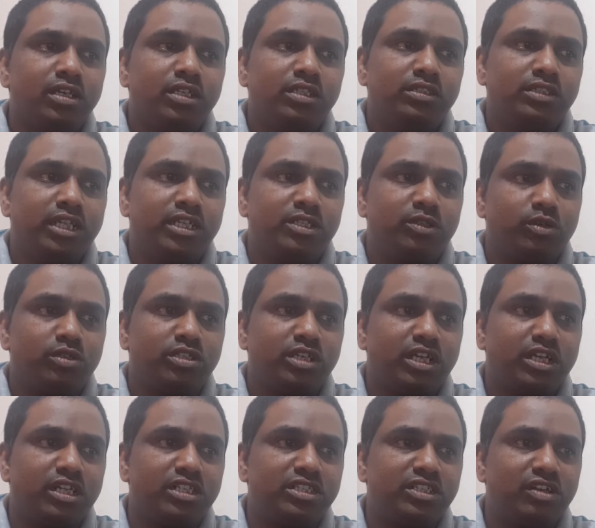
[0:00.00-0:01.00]
Then
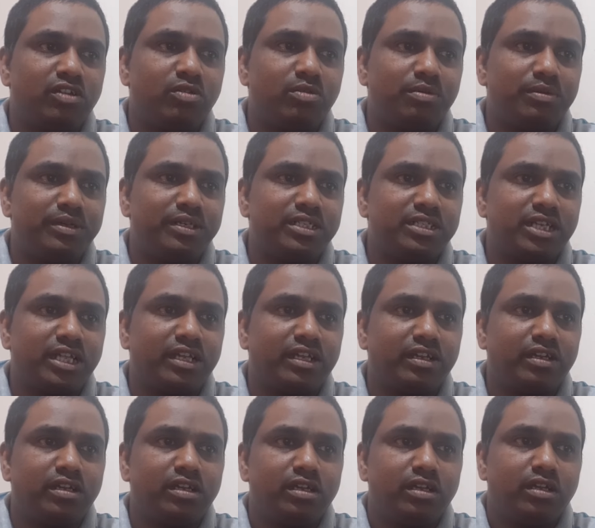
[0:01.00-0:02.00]
socio-cultural environment is like
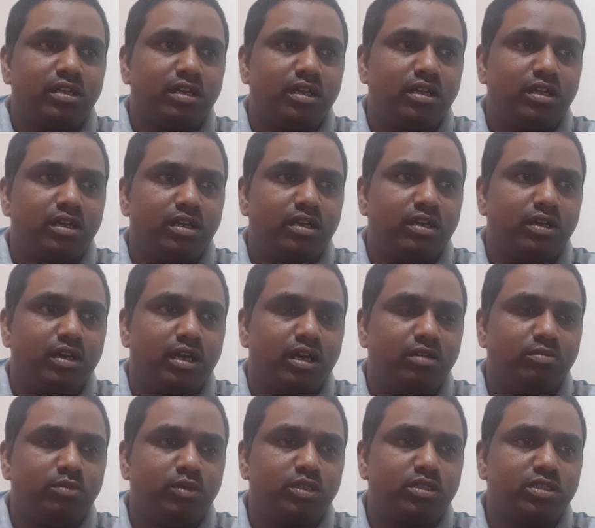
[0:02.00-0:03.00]

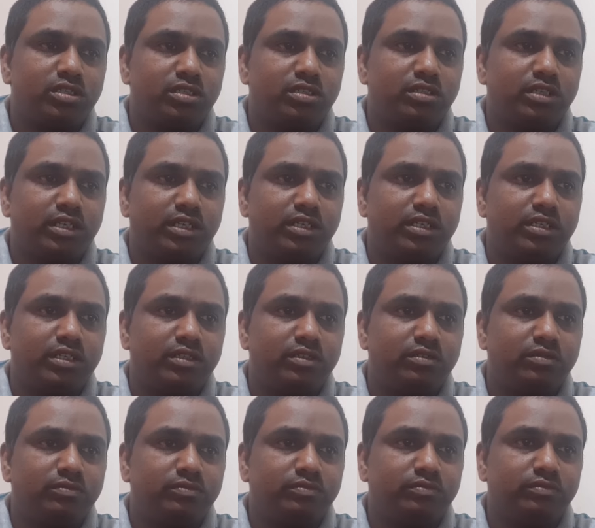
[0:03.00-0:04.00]
almost
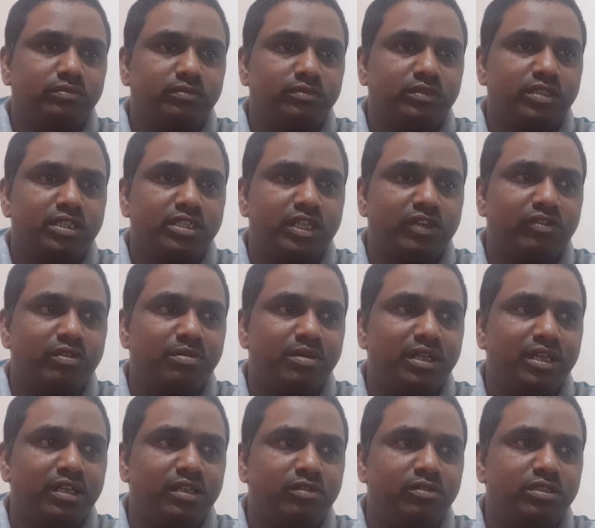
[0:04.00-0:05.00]
this environment
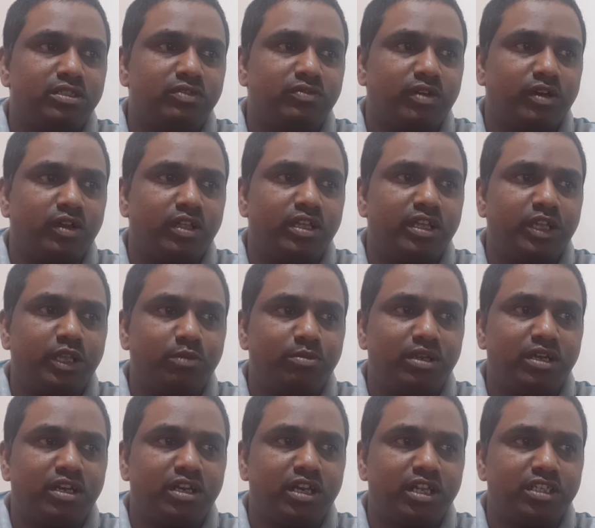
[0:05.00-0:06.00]
includes the following:
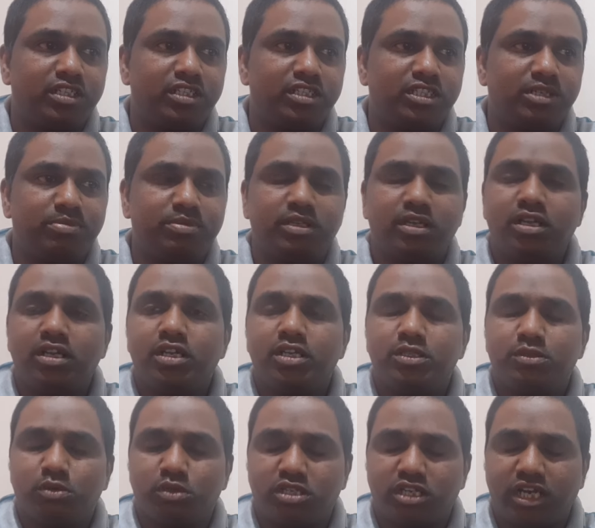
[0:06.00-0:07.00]
human relationships,
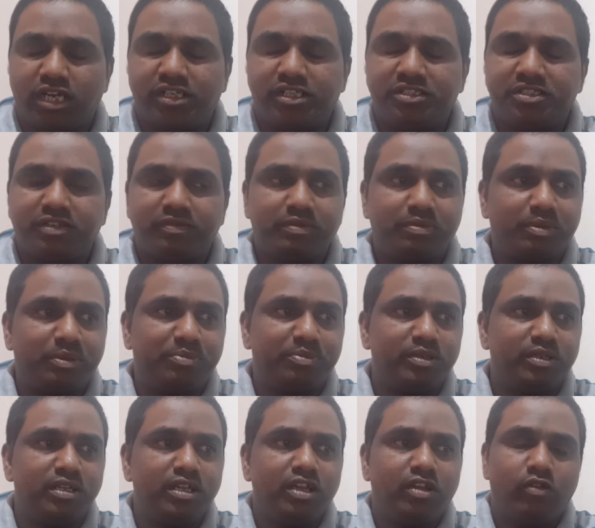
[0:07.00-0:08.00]
social activities of the
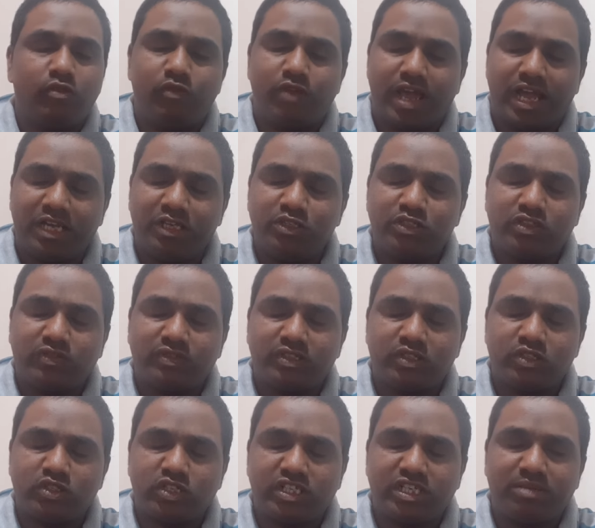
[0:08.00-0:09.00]
people, values of the
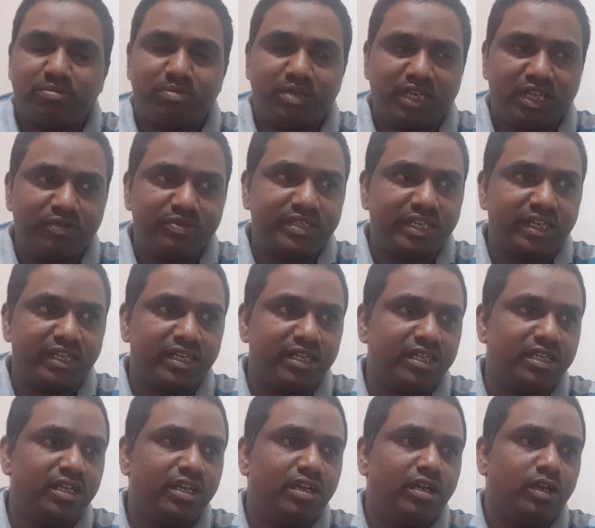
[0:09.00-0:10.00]
society, beliefs
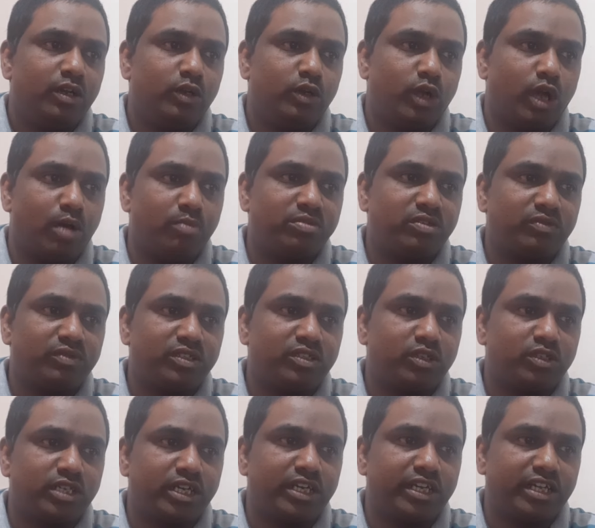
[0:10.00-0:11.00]
and norms of the
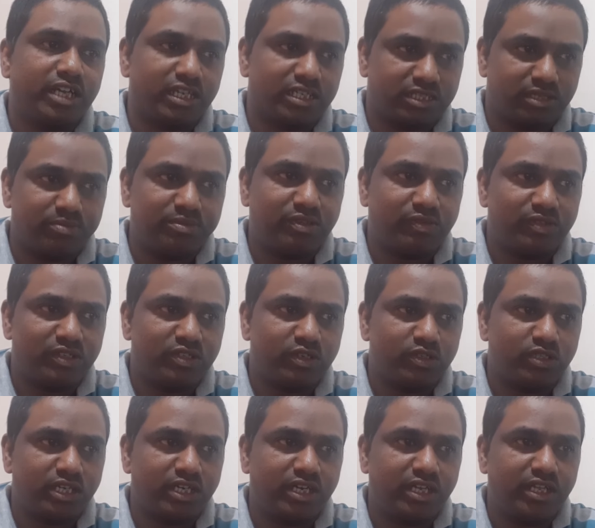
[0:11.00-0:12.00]
society, customs of the
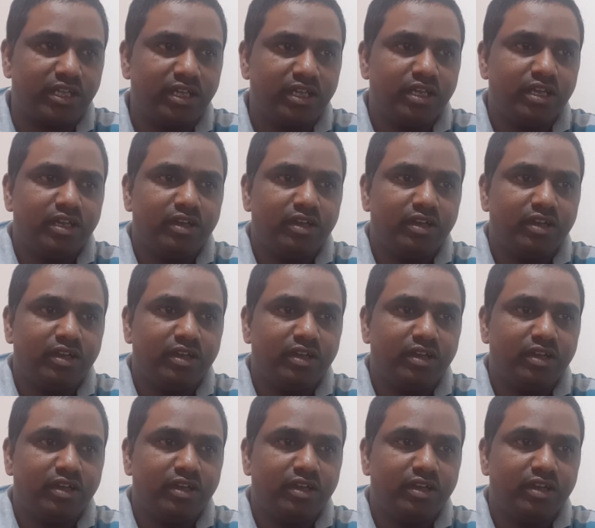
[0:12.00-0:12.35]
society.